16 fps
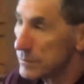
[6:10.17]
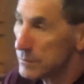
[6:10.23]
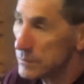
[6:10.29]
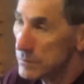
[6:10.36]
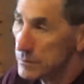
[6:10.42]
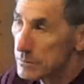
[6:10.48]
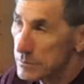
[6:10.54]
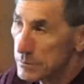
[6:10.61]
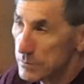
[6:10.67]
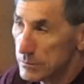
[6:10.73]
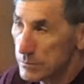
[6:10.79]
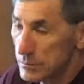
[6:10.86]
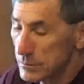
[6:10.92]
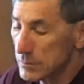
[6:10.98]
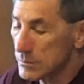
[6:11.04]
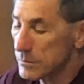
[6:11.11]
in
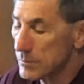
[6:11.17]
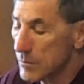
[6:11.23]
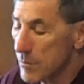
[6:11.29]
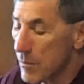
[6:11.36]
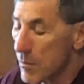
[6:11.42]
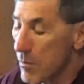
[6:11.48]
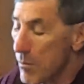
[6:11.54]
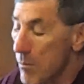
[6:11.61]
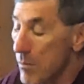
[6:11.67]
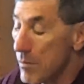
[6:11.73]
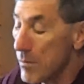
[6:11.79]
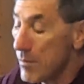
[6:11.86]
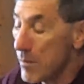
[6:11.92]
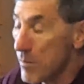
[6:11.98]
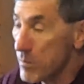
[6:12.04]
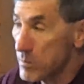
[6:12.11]
particular, I mean,
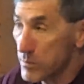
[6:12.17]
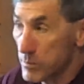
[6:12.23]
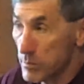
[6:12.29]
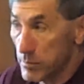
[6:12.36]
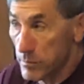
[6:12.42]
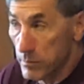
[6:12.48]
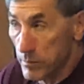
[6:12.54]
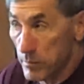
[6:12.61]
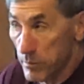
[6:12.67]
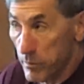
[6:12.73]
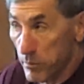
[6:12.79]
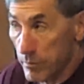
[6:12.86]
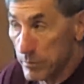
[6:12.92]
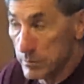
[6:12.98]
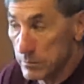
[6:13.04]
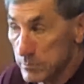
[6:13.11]
with Billy,
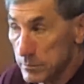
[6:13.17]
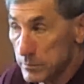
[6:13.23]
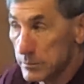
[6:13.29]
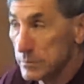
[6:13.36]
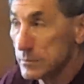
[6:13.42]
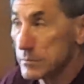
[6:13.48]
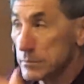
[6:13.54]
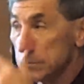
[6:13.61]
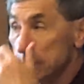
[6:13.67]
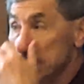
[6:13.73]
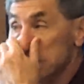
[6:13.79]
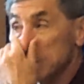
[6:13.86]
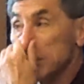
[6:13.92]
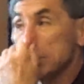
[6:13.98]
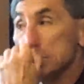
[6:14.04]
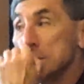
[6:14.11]
throwing the ball
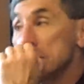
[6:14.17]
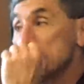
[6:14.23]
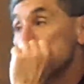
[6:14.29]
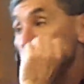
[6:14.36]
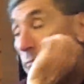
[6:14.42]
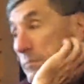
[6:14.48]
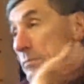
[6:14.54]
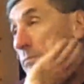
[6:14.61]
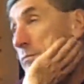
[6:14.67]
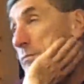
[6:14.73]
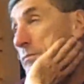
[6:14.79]
27 times, only